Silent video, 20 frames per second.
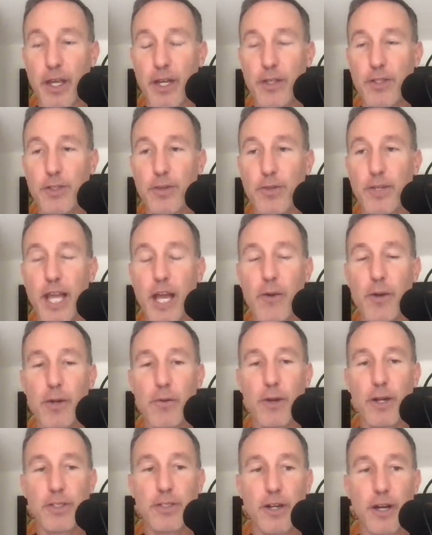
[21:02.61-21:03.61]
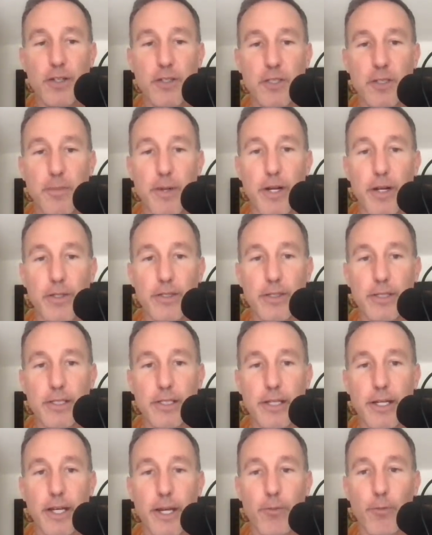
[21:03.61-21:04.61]
So now what I want to talk to you about
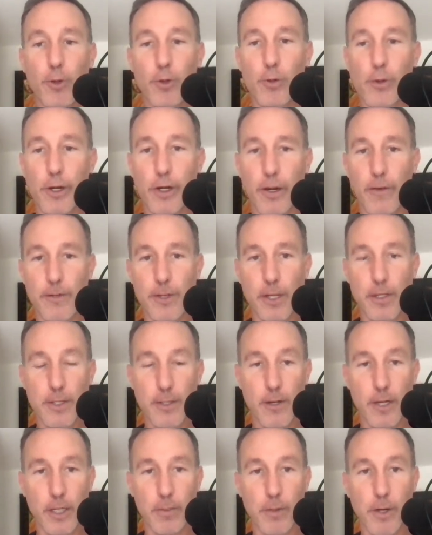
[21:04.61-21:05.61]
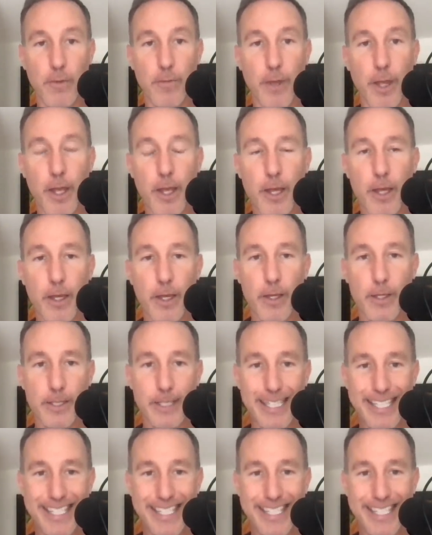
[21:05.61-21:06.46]
uh, real quick, or I've just talked about, is the